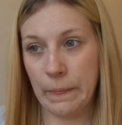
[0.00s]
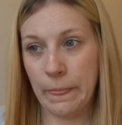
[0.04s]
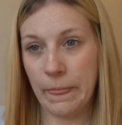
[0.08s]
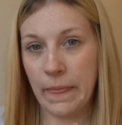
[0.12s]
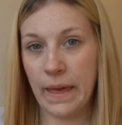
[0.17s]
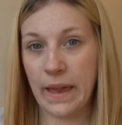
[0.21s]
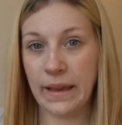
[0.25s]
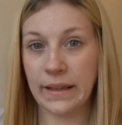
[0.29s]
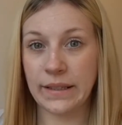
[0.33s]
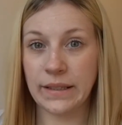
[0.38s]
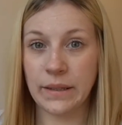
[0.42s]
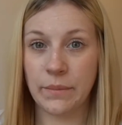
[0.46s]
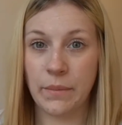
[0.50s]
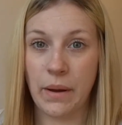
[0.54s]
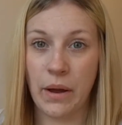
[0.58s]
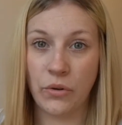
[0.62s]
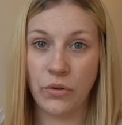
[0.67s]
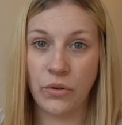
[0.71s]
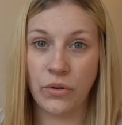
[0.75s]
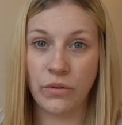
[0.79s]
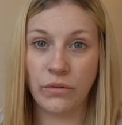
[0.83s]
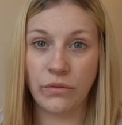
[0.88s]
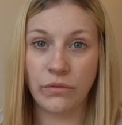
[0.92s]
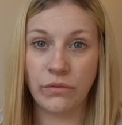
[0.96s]
X
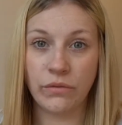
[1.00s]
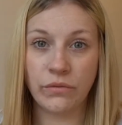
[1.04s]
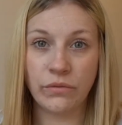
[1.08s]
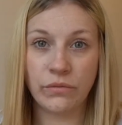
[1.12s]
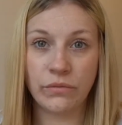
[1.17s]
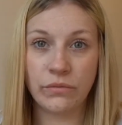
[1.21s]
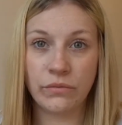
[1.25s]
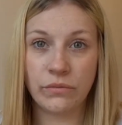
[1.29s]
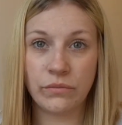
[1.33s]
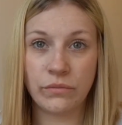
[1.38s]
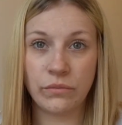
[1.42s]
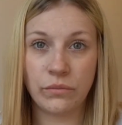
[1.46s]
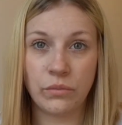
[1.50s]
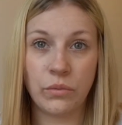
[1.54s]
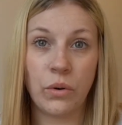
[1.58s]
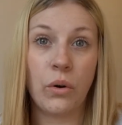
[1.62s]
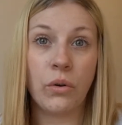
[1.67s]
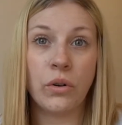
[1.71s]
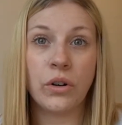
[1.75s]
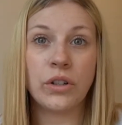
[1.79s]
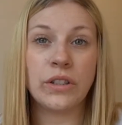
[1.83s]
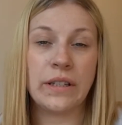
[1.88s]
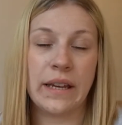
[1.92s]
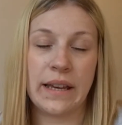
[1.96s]
amount of,
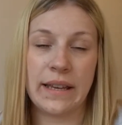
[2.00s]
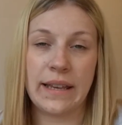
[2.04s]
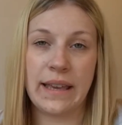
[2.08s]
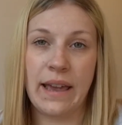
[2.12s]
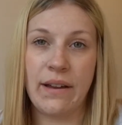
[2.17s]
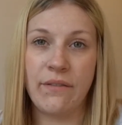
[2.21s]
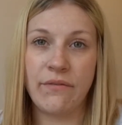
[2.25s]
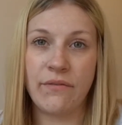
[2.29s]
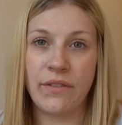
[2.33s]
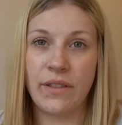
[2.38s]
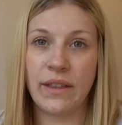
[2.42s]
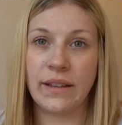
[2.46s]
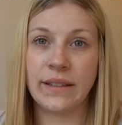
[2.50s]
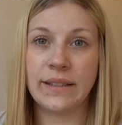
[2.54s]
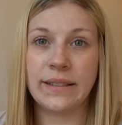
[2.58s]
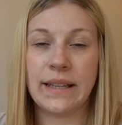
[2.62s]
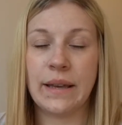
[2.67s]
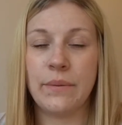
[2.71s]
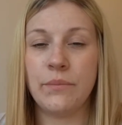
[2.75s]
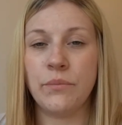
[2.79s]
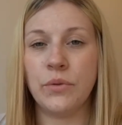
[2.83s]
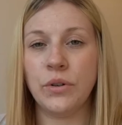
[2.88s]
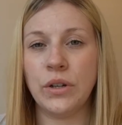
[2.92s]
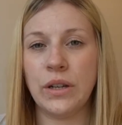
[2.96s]
what could I get for that
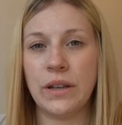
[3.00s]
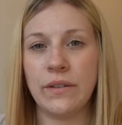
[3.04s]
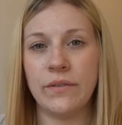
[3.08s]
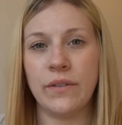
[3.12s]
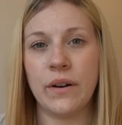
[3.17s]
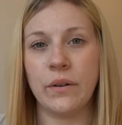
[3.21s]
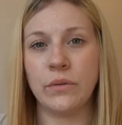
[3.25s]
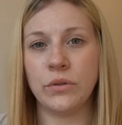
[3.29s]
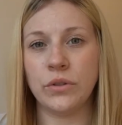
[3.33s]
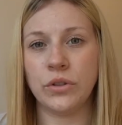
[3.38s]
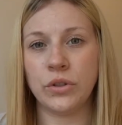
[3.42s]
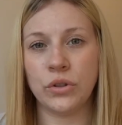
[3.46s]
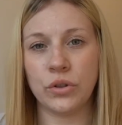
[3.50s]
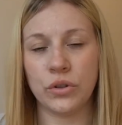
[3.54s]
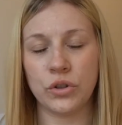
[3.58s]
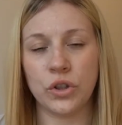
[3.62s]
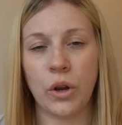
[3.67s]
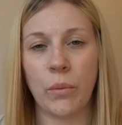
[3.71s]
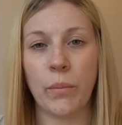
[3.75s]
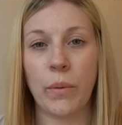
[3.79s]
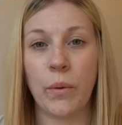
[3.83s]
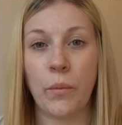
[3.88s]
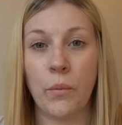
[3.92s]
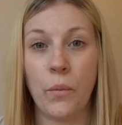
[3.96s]
same money if I was to go
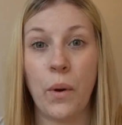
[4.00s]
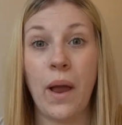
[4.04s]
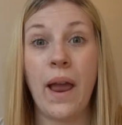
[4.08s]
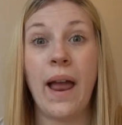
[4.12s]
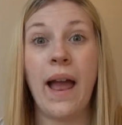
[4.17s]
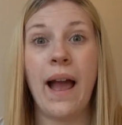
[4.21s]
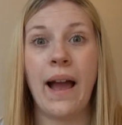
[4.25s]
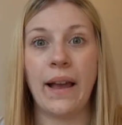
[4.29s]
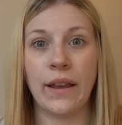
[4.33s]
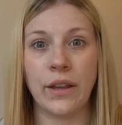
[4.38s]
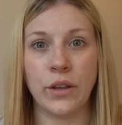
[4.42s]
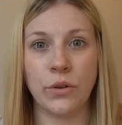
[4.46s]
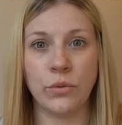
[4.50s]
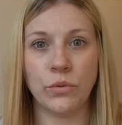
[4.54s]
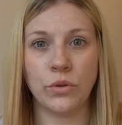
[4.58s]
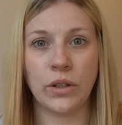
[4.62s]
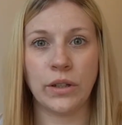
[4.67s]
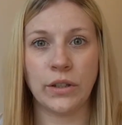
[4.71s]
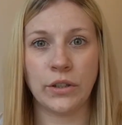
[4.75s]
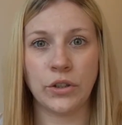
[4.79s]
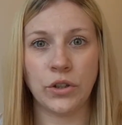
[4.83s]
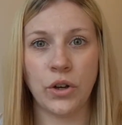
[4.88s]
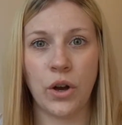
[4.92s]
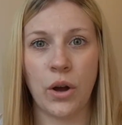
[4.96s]
shopping where I
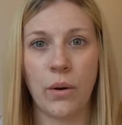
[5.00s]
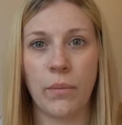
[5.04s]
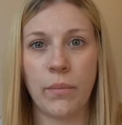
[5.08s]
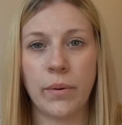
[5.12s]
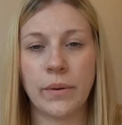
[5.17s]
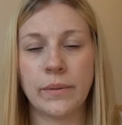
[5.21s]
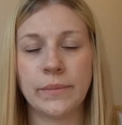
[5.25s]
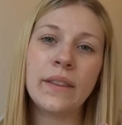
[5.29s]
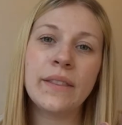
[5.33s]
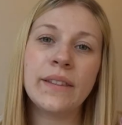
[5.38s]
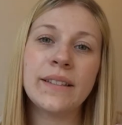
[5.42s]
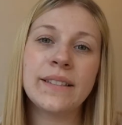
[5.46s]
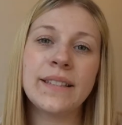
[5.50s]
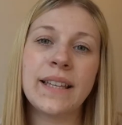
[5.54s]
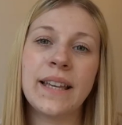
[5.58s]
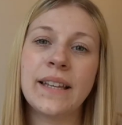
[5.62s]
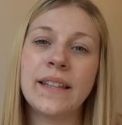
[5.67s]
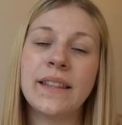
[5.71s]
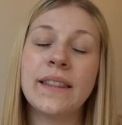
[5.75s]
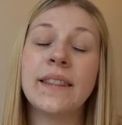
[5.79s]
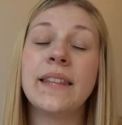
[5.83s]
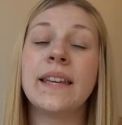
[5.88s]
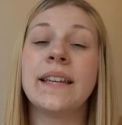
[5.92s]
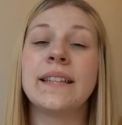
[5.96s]
usually shop? The
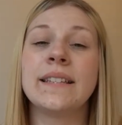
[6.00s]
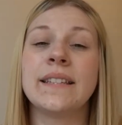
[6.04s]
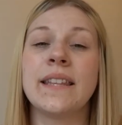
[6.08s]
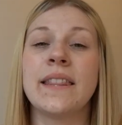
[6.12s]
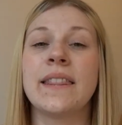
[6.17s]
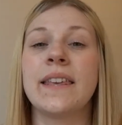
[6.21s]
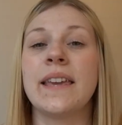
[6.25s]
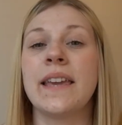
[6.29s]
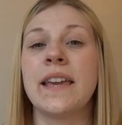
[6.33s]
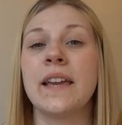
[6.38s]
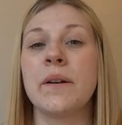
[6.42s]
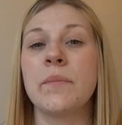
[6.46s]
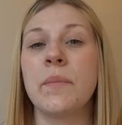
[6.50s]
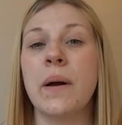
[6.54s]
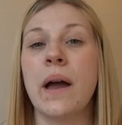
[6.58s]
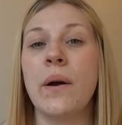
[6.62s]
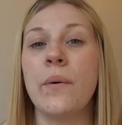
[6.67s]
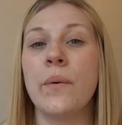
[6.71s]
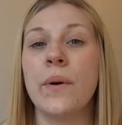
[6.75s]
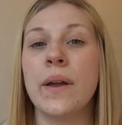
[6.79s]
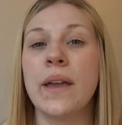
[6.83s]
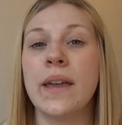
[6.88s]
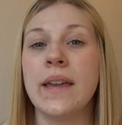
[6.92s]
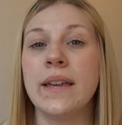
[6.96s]
second thing to think
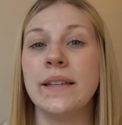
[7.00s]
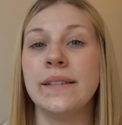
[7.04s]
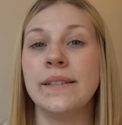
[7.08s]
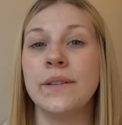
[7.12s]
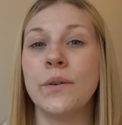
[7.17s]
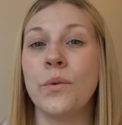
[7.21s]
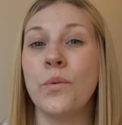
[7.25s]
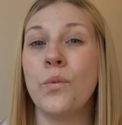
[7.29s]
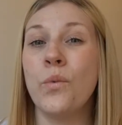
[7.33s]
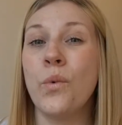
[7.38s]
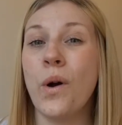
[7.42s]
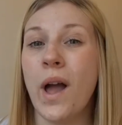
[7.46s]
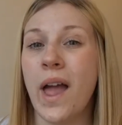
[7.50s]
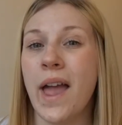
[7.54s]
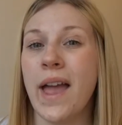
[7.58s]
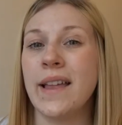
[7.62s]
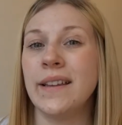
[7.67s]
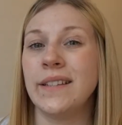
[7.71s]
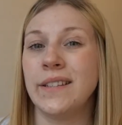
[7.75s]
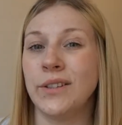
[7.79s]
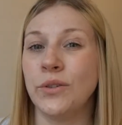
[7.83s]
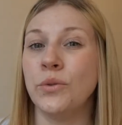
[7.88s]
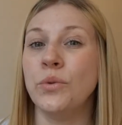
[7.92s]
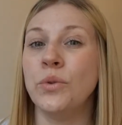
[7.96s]
about is,
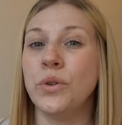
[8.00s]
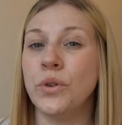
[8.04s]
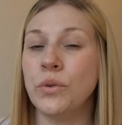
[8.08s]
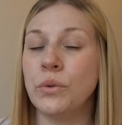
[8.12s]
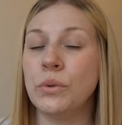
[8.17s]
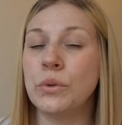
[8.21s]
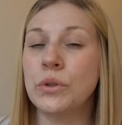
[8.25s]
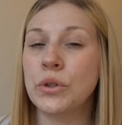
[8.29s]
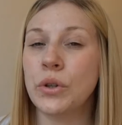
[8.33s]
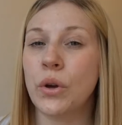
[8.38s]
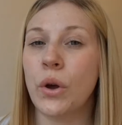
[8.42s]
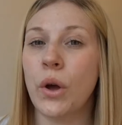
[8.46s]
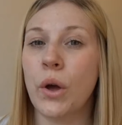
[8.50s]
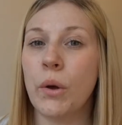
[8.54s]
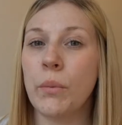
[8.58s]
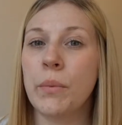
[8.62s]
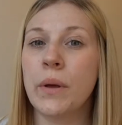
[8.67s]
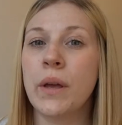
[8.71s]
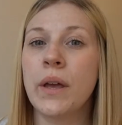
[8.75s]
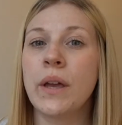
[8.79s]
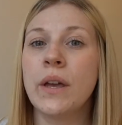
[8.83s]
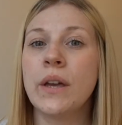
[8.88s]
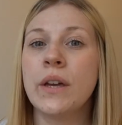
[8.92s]
where do you shop?